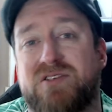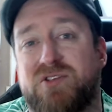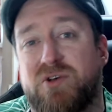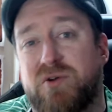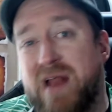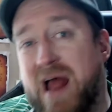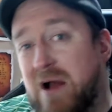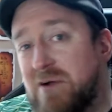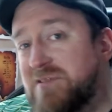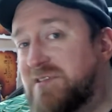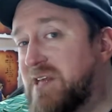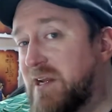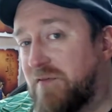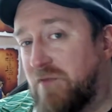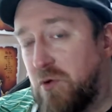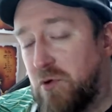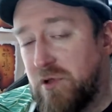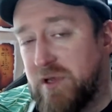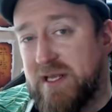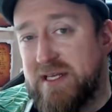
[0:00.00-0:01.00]
now instead of
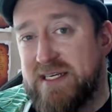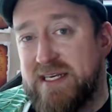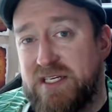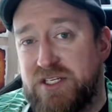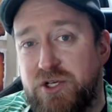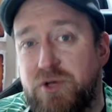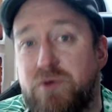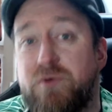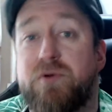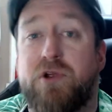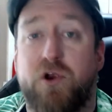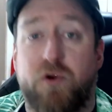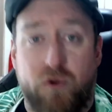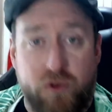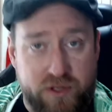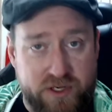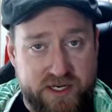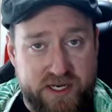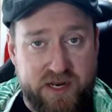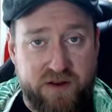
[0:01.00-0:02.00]
rolling a D2, you're
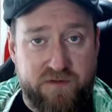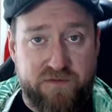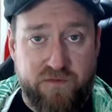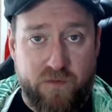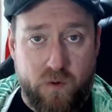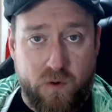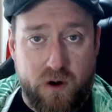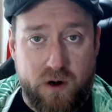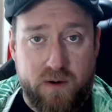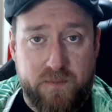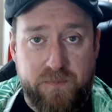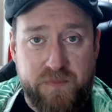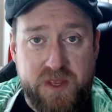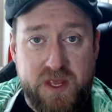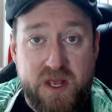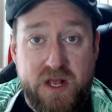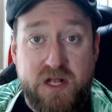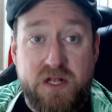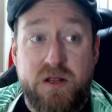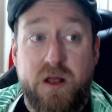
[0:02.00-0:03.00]
rolling a D4.
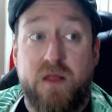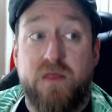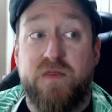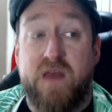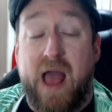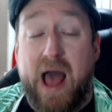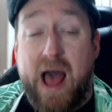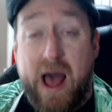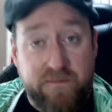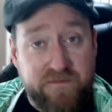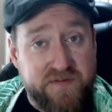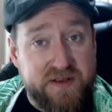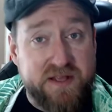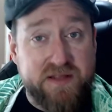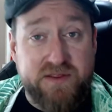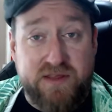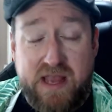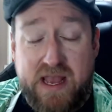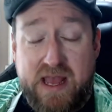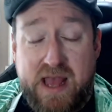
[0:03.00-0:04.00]
The
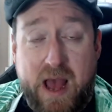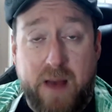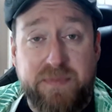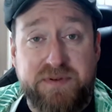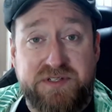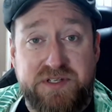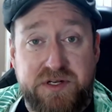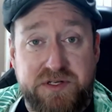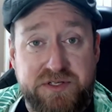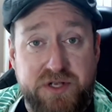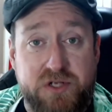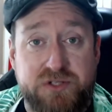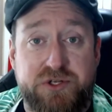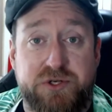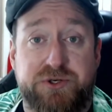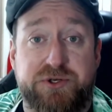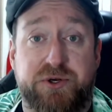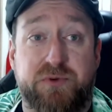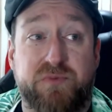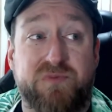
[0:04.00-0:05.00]
opposite is also
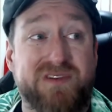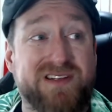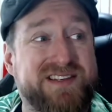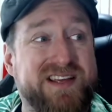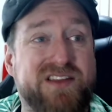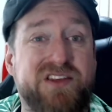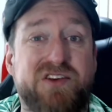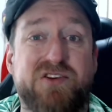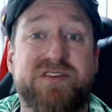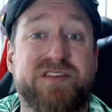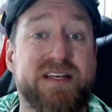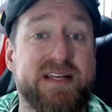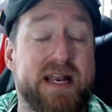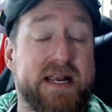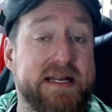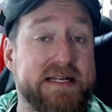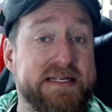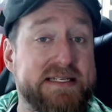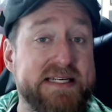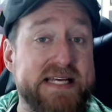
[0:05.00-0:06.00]
true. Let's say you're sitting
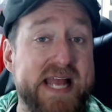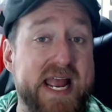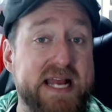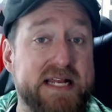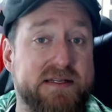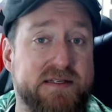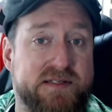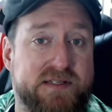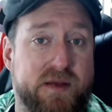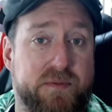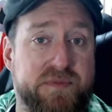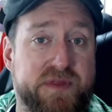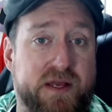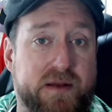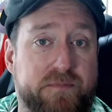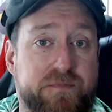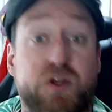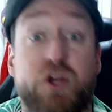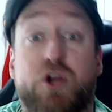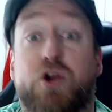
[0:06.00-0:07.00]
at a D8 in something.
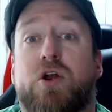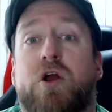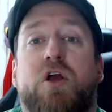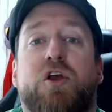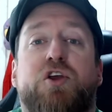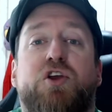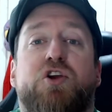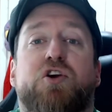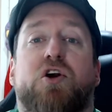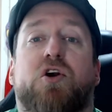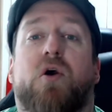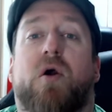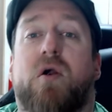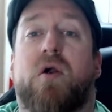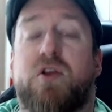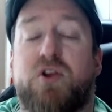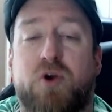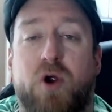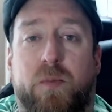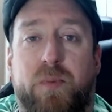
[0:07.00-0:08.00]
You
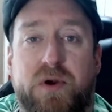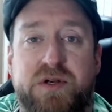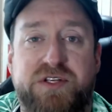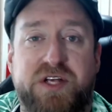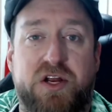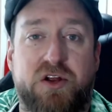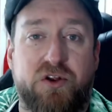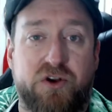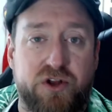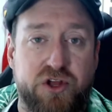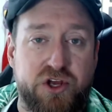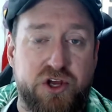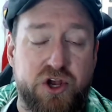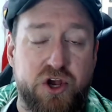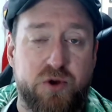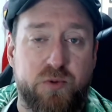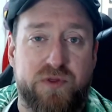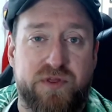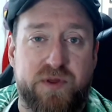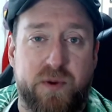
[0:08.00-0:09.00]
are particularly
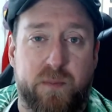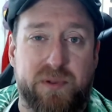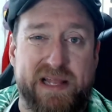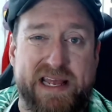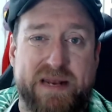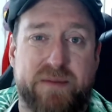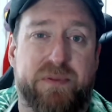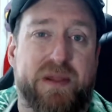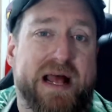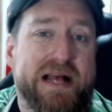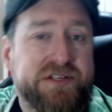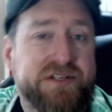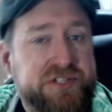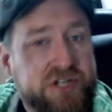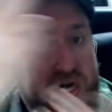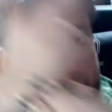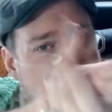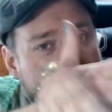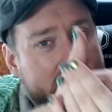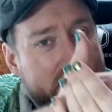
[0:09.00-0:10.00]
good with their blade
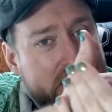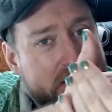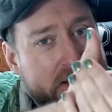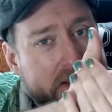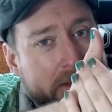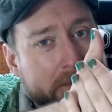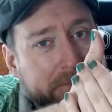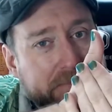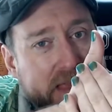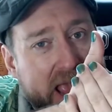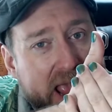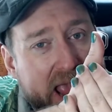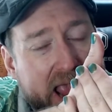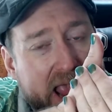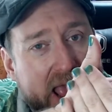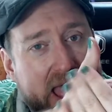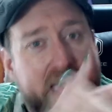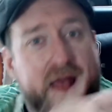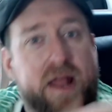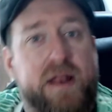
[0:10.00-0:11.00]
blaster,
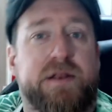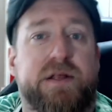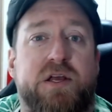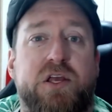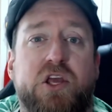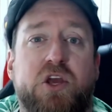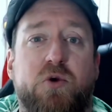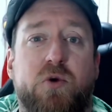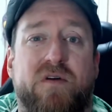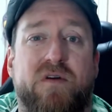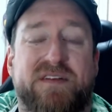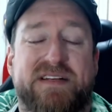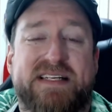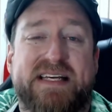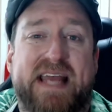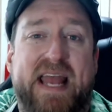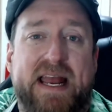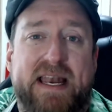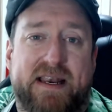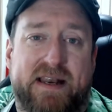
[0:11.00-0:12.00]
and you have a
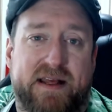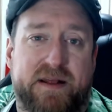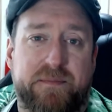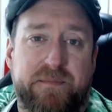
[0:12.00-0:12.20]
D8 in it.